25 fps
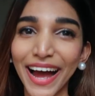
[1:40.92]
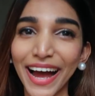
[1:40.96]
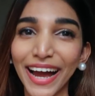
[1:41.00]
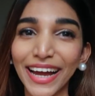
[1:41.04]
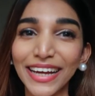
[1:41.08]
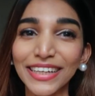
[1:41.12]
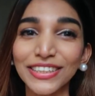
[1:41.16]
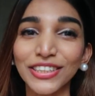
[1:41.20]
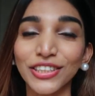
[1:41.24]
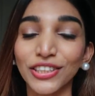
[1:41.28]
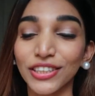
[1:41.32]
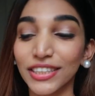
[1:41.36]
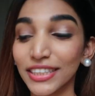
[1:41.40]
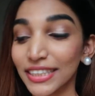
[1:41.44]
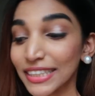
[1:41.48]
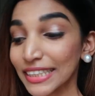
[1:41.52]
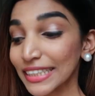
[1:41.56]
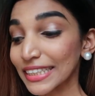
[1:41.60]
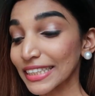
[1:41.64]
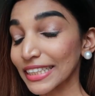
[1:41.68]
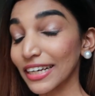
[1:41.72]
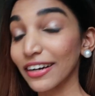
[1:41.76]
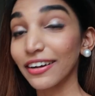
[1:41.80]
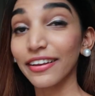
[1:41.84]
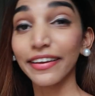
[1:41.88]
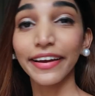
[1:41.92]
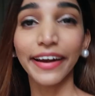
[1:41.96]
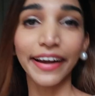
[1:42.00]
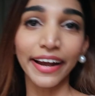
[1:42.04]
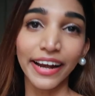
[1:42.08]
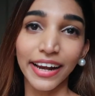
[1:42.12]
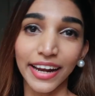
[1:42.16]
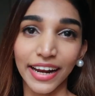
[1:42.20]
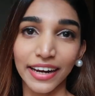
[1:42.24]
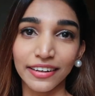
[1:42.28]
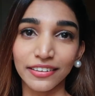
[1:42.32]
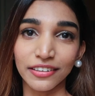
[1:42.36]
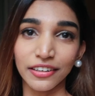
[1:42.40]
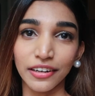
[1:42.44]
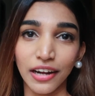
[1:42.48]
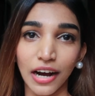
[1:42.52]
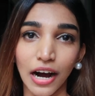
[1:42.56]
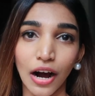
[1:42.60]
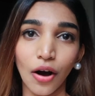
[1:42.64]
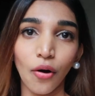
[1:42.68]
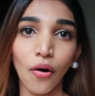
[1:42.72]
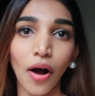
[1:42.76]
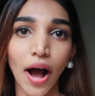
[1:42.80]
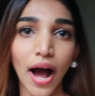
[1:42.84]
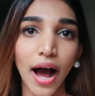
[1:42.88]
guys, so this is a little later
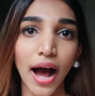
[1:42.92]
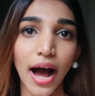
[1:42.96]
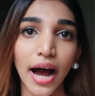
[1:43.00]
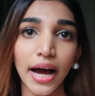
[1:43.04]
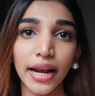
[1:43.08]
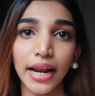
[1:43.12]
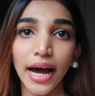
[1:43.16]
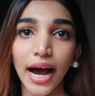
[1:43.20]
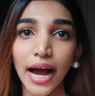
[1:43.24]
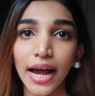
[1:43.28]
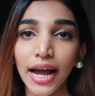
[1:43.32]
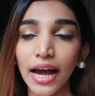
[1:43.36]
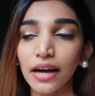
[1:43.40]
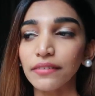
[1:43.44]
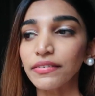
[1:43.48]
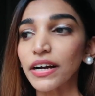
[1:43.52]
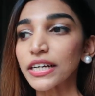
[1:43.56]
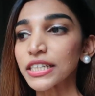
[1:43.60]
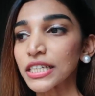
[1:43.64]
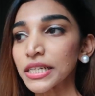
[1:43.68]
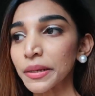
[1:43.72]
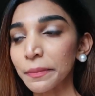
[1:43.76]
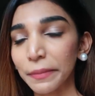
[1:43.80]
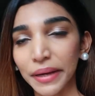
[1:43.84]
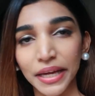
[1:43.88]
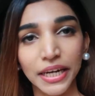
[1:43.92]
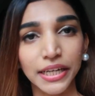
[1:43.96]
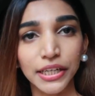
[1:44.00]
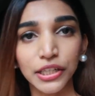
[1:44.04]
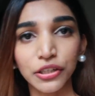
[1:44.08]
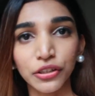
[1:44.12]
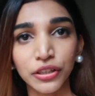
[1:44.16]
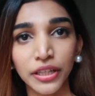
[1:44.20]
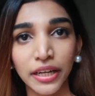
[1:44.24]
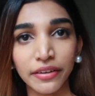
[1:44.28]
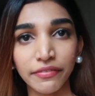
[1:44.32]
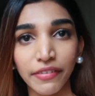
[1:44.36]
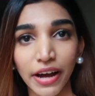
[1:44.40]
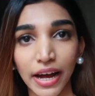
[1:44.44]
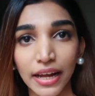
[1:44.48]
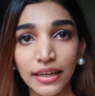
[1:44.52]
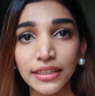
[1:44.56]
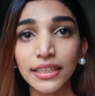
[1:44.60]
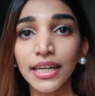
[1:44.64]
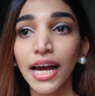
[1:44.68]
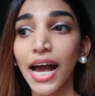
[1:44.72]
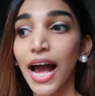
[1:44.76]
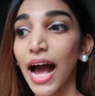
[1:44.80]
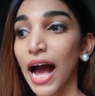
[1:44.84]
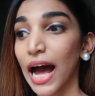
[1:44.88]
now and I have actually made it to the
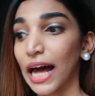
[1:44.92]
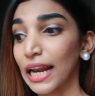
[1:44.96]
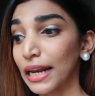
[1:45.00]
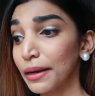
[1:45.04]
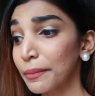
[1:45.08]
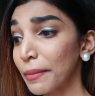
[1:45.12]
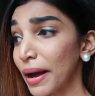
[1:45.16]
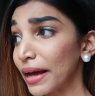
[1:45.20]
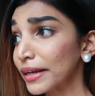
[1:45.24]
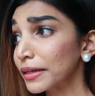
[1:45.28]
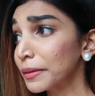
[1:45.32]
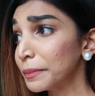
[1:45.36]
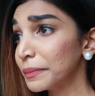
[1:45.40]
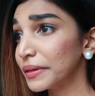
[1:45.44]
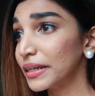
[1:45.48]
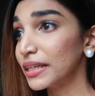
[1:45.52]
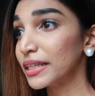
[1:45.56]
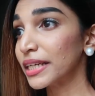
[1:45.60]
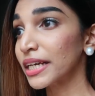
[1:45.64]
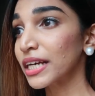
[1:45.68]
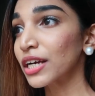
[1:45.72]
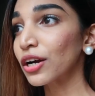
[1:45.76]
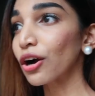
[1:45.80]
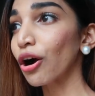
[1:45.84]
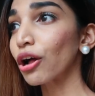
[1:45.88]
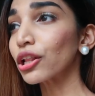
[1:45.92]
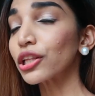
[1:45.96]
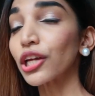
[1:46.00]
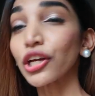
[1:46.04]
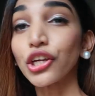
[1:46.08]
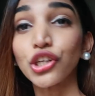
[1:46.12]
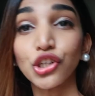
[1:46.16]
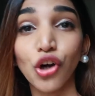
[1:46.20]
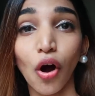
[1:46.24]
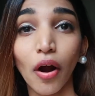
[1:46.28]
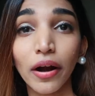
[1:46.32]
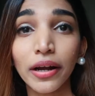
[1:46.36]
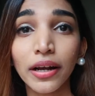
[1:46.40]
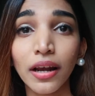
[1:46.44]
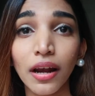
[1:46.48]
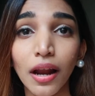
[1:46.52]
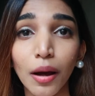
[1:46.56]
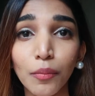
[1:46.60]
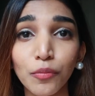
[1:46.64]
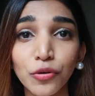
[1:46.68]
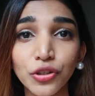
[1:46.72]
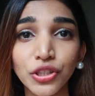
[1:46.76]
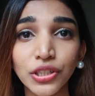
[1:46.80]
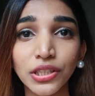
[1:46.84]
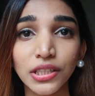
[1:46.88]
event, and I'm at a building called the Yacht
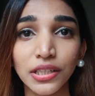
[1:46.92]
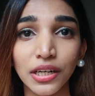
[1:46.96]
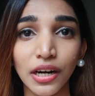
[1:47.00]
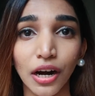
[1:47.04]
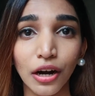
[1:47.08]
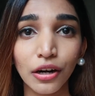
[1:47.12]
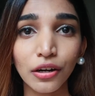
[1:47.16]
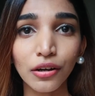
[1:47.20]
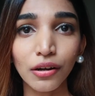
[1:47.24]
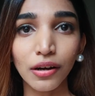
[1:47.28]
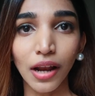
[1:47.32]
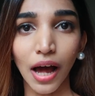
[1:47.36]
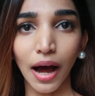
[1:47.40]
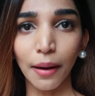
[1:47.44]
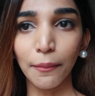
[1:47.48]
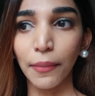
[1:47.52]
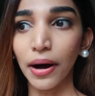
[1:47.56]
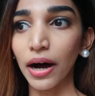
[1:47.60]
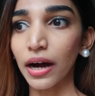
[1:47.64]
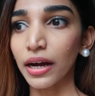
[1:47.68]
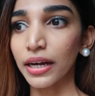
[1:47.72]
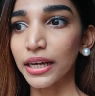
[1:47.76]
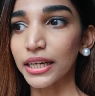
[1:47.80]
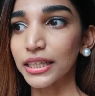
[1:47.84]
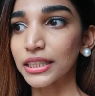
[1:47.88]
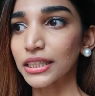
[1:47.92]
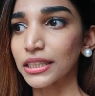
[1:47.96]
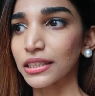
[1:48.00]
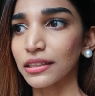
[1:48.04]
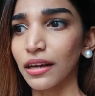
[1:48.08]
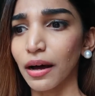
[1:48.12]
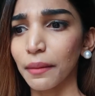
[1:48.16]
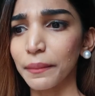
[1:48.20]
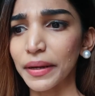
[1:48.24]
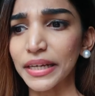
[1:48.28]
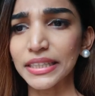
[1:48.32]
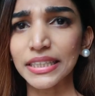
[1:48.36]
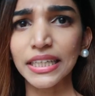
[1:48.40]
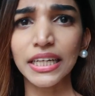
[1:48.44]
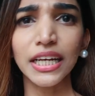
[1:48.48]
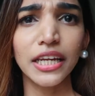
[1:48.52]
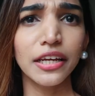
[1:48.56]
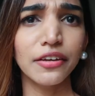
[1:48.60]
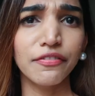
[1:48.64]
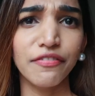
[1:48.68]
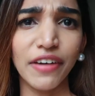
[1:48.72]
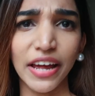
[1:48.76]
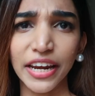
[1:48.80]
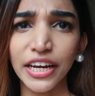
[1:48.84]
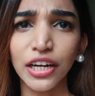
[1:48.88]
Club, which is around Colaba. It's
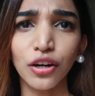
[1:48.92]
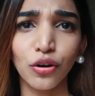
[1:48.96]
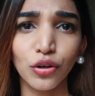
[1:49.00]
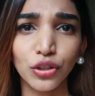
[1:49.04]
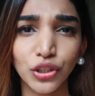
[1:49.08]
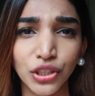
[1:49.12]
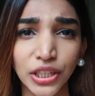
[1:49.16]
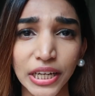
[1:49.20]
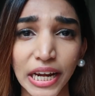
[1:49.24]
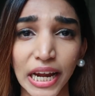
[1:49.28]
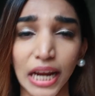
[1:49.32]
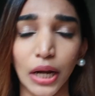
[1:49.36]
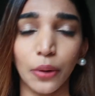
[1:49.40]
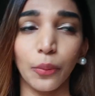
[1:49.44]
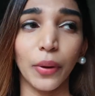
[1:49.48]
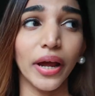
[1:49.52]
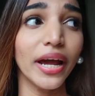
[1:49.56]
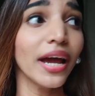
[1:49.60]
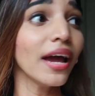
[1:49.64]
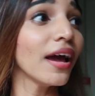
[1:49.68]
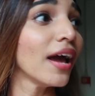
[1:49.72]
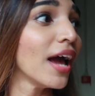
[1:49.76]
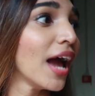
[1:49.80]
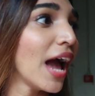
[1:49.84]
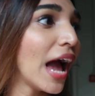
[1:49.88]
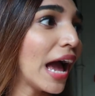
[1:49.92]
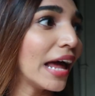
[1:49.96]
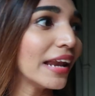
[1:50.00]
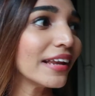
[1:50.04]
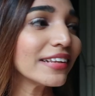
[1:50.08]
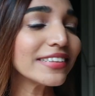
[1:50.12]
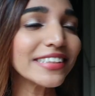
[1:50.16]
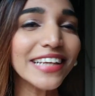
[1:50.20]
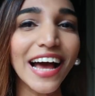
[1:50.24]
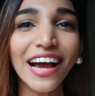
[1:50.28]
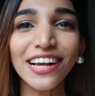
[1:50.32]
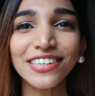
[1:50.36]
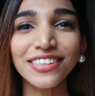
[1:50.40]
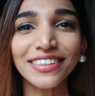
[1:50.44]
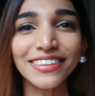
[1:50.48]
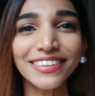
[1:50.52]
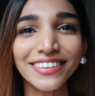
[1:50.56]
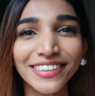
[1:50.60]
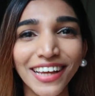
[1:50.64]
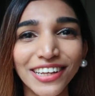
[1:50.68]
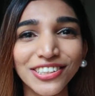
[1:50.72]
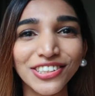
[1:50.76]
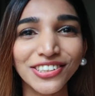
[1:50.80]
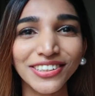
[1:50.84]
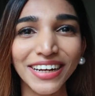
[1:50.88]
basically very close to Gateway, and it's
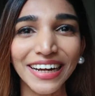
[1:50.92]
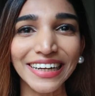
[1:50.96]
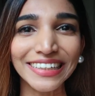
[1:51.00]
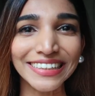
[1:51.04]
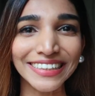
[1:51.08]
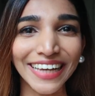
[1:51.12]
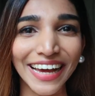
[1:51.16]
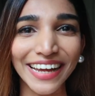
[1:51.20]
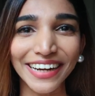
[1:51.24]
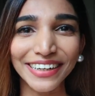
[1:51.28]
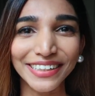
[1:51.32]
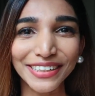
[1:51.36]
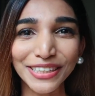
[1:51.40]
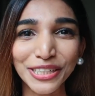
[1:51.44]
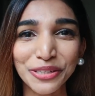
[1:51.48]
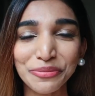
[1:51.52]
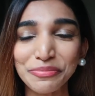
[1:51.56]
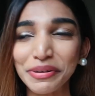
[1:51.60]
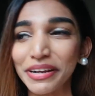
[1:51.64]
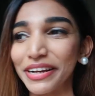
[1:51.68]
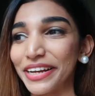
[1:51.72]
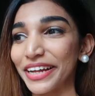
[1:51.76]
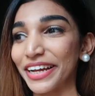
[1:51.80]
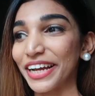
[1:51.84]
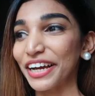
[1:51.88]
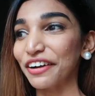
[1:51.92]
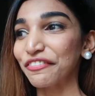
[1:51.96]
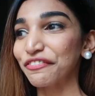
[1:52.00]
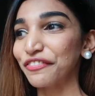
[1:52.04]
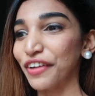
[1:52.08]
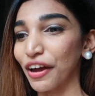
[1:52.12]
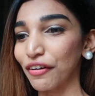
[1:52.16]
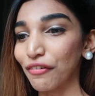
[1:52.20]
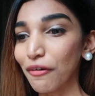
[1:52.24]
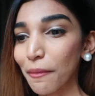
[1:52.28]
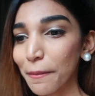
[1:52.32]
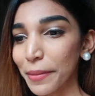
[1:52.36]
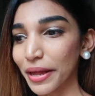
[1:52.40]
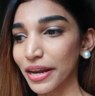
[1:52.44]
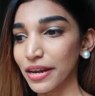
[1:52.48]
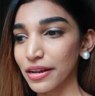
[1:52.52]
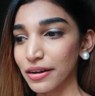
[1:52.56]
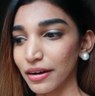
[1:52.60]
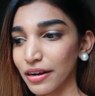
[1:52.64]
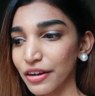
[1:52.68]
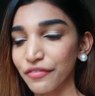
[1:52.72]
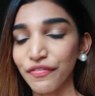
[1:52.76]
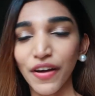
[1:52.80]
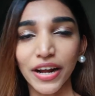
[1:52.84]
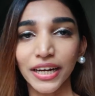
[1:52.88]
actually such a nice heritage building. I've never been
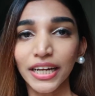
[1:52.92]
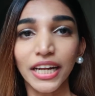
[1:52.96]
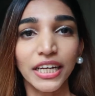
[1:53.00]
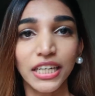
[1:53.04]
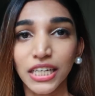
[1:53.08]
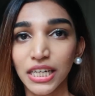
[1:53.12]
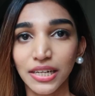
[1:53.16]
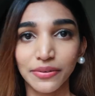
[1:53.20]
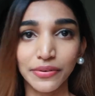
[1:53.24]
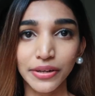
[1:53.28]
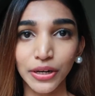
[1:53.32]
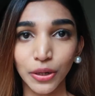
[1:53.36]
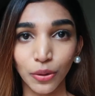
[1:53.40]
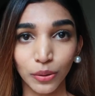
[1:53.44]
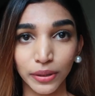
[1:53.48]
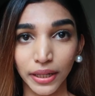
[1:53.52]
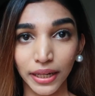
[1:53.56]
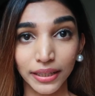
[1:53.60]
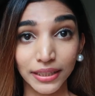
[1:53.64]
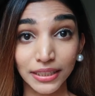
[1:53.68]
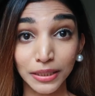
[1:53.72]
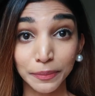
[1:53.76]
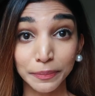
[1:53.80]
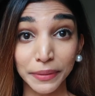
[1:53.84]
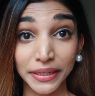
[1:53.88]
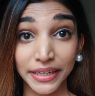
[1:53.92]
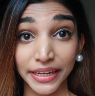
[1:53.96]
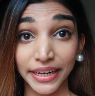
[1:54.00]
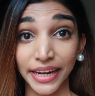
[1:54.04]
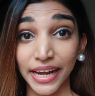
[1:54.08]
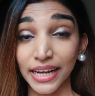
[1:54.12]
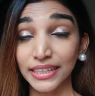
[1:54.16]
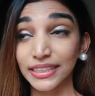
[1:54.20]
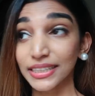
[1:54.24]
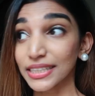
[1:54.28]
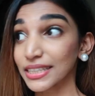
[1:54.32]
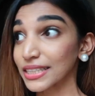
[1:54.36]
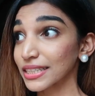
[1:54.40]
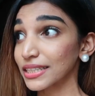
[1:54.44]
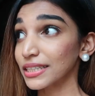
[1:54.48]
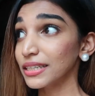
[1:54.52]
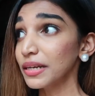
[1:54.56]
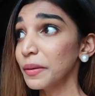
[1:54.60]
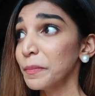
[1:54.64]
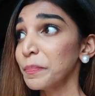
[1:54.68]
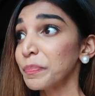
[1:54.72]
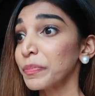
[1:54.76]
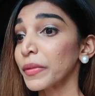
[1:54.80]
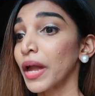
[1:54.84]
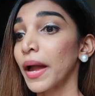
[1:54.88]
here. In fact, I didn't even know that this building
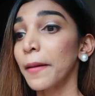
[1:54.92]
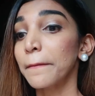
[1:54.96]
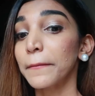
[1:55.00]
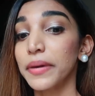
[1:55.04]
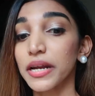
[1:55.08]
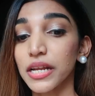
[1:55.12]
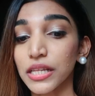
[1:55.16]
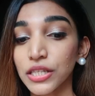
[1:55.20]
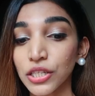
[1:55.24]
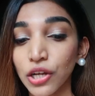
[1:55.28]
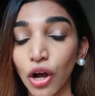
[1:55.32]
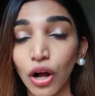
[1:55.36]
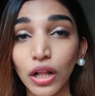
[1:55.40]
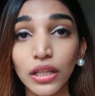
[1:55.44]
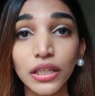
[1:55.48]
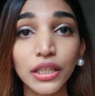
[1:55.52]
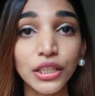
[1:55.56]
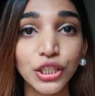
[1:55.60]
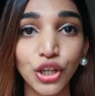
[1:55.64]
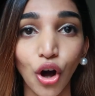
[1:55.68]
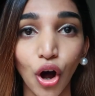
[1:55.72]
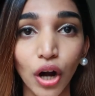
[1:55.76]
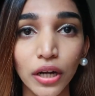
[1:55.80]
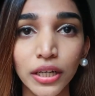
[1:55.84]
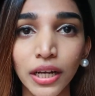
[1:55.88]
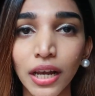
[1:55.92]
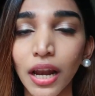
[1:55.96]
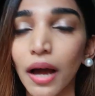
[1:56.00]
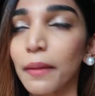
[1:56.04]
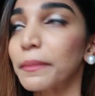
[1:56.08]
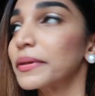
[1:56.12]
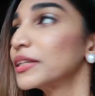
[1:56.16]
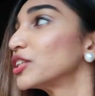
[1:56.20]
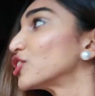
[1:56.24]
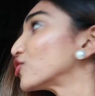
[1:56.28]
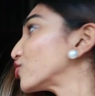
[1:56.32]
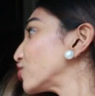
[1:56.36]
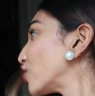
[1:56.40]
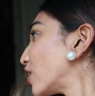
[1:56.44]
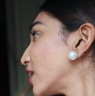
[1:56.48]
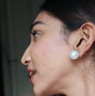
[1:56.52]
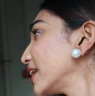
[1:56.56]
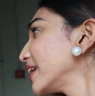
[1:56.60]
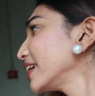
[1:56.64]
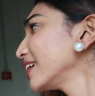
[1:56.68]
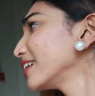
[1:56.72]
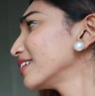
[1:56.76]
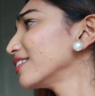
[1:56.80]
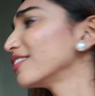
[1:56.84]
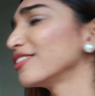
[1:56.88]
existed, but it's called the Yacht Club. It's
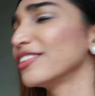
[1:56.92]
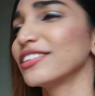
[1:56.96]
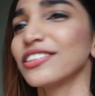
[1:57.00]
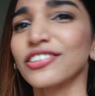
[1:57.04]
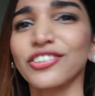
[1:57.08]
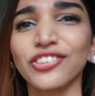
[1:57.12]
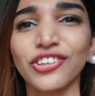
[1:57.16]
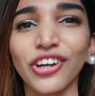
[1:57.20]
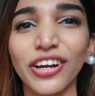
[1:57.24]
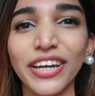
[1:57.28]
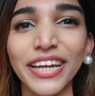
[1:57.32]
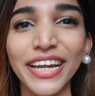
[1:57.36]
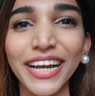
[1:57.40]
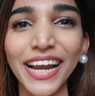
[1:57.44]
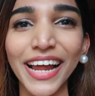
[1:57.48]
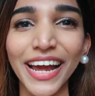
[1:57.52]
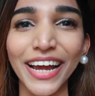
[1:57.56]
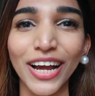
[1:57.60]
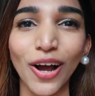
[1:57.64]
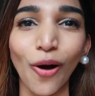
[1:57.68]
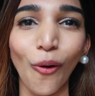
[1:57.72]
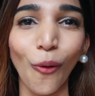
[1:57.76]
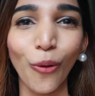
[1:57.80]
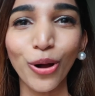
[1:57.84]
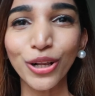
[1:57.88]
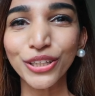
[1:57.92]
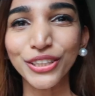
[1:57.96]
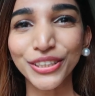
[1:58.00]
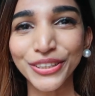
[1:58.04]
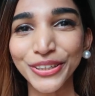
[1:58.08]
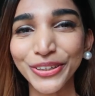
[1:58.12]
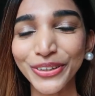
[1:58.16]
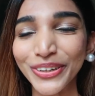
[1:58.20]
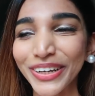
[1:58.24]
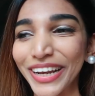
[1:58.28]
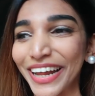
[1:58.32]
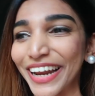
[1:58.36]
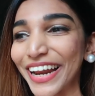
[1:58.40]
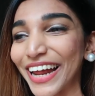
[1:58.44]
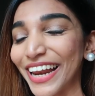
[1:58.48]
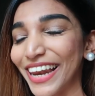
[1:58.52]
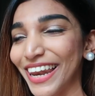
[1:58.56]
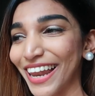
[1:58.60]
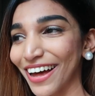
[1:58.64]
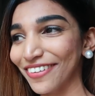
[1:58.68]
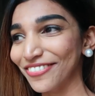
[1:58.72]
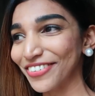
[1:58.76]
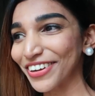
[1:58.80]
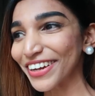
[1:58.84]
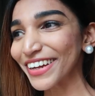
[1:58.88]
really like old school and
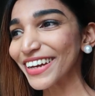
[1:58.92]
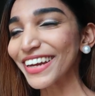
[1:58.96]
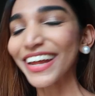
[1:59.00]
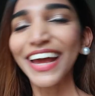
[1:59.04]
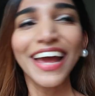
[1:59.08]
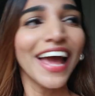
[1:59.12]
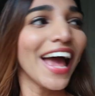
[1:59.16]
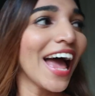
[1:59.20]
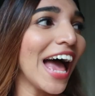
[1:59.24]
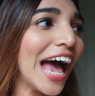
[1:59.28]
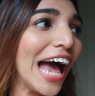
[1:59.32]
I love it.